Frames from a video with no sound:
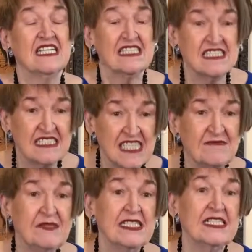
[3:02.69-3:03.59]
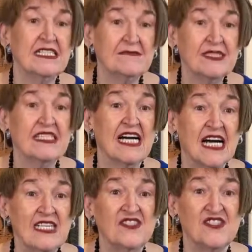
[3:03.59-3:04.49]
Sometimes
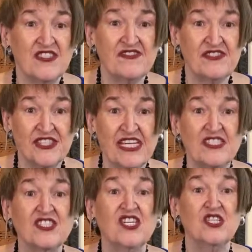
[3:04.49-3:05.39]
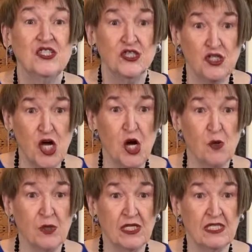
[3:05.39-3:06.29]
God just says no.